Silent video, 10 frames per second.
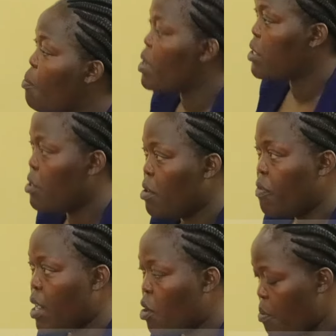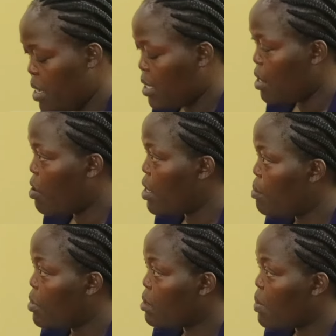formation of a committee,
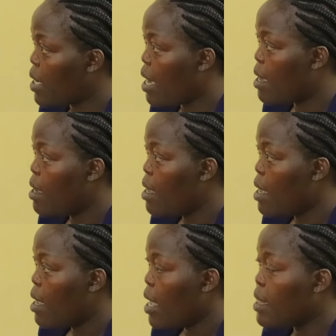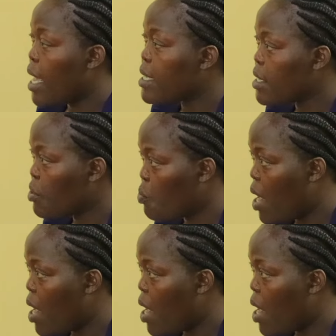Honorable Speaker. And that is